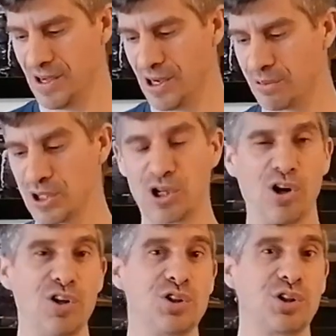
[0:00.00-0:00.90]
I would
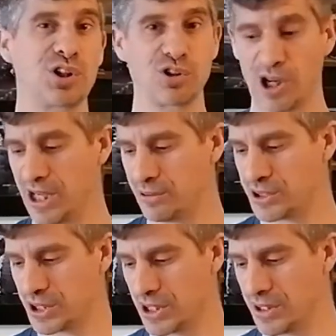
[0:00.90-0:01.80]
encourage you to cry out
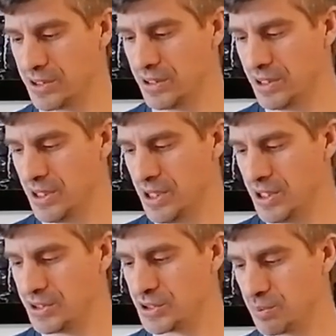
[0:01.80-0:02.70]
to God,
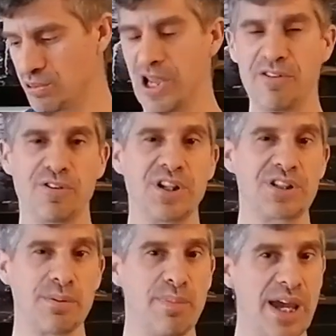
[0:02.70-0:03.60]
to pray for
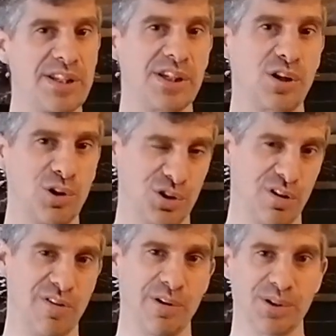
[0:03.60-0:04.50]
this amazing country
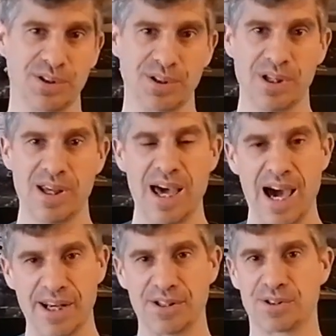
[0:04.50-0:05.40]
of ours
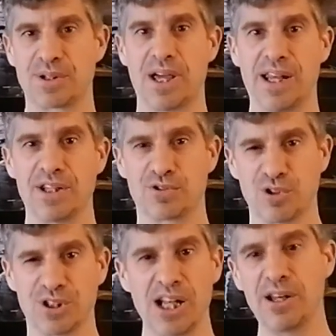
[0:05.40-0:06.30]
and its, and its
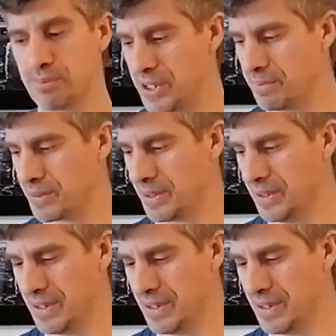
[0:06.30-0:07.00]
resilient people,